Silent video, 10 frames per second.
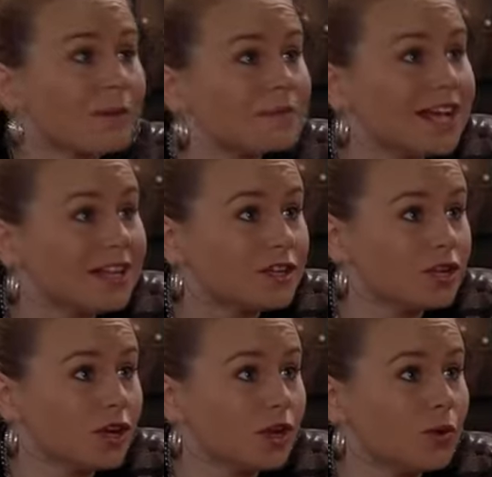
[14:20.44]
I'm telling
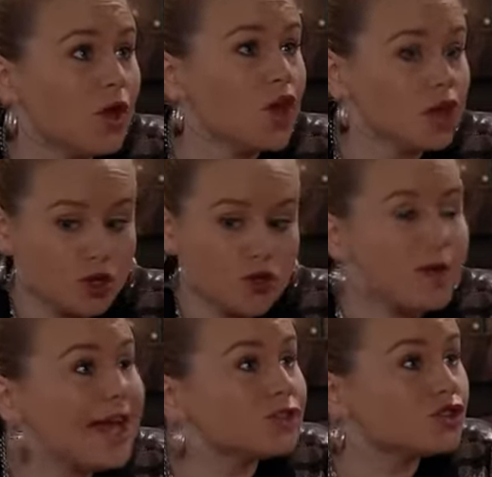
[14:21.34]
you, you
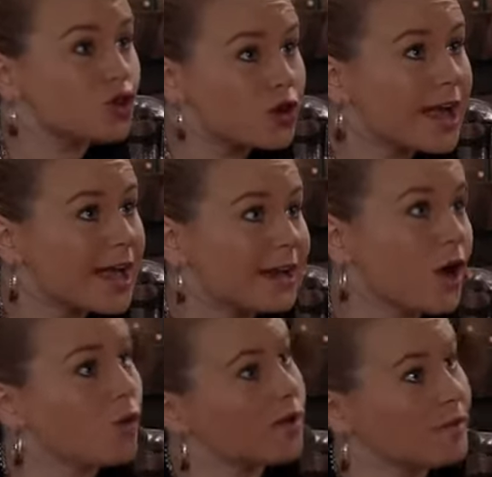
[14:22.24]
get stuck in
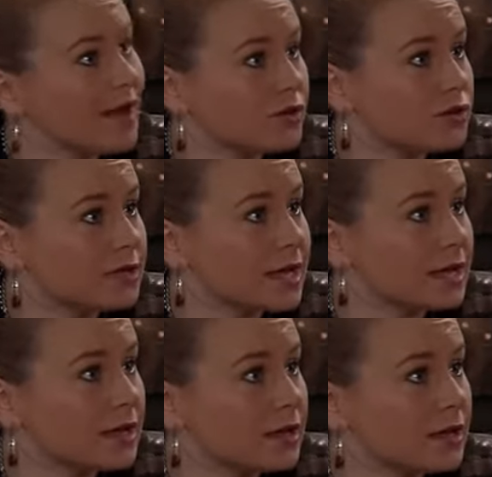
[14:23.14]
with Matthew
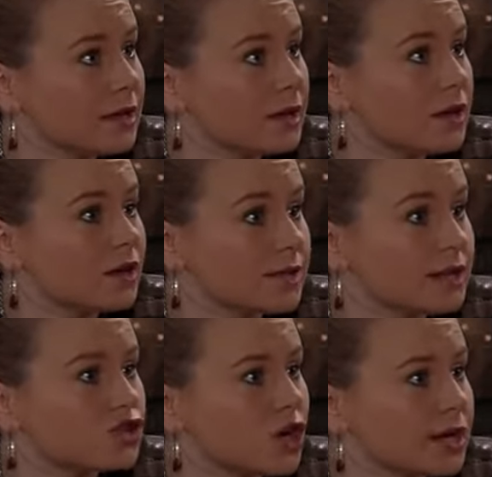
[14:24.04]
Singh because
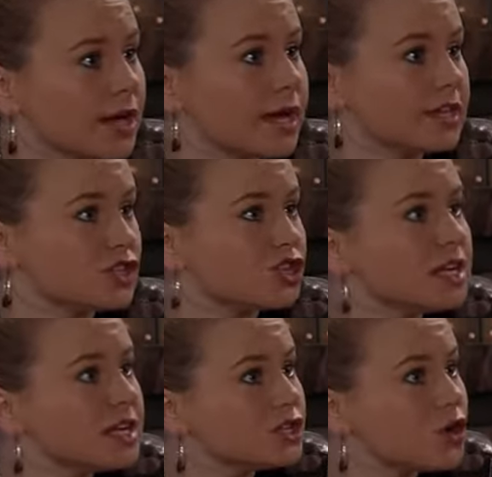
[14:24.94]
that Johnny is a
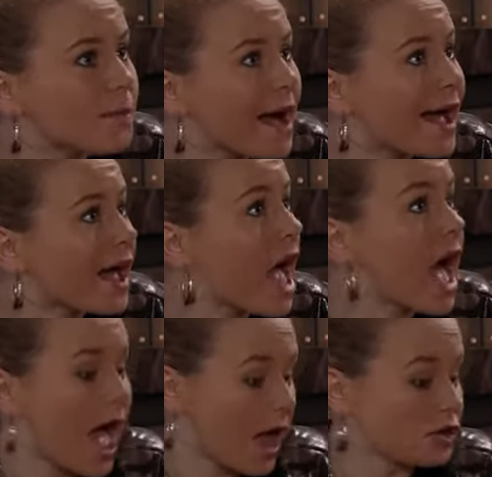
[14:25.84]
cheating scumbag
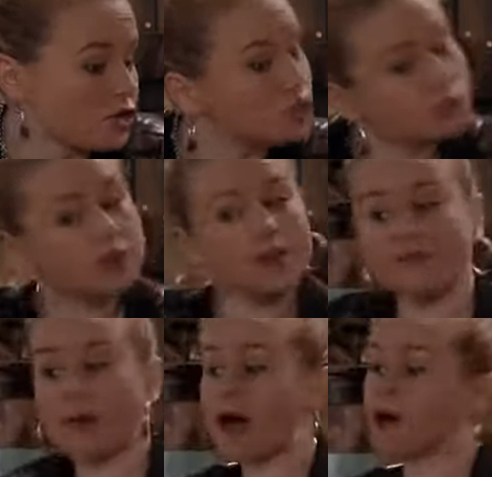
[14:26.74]
and you
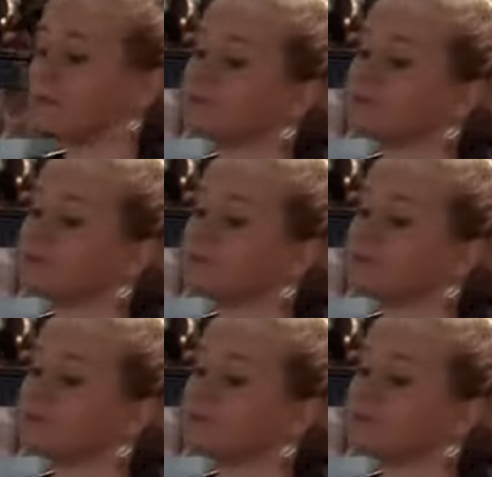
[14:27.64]
deserve better.